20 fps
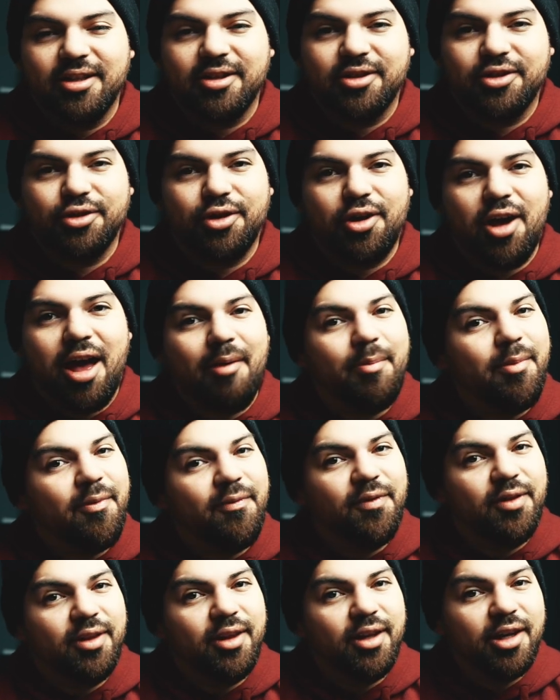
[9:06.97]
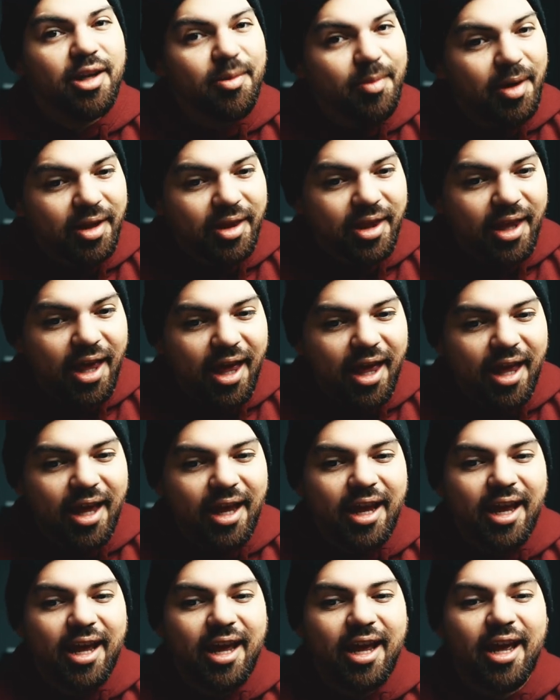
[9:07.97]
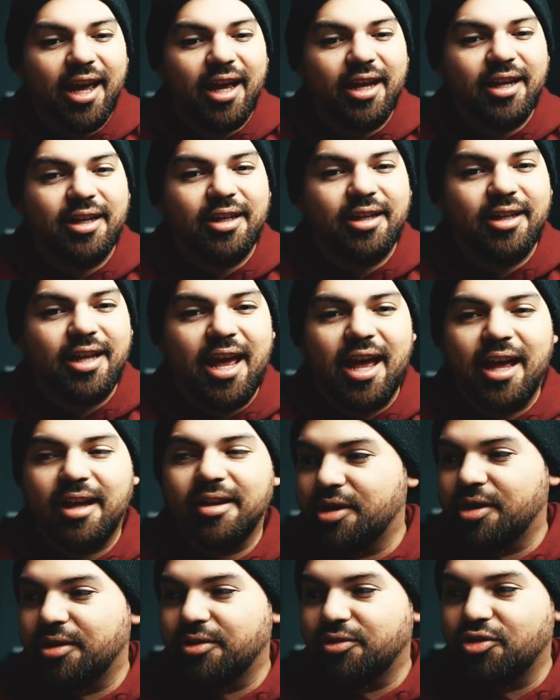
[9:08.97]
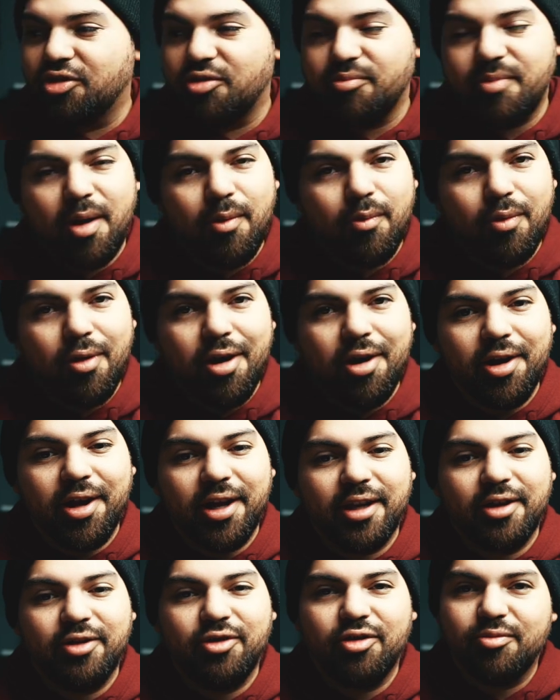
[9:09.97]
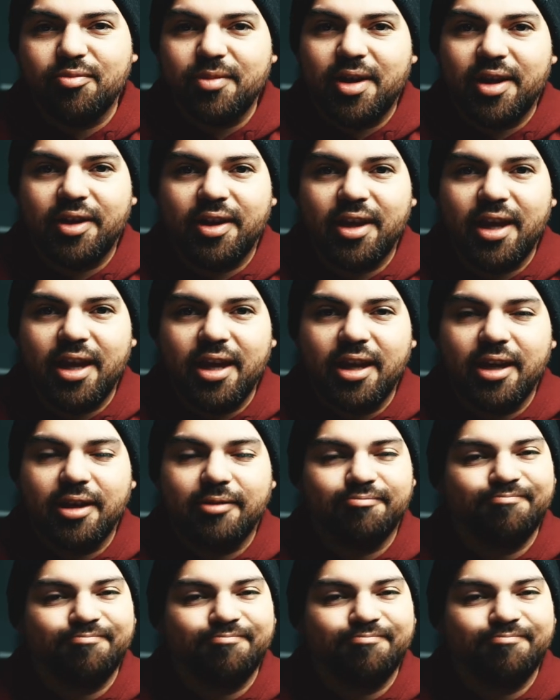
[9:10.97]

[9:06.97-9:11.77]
So I've been feeling good about that, and yeah, you know, doing my work and doing my thing.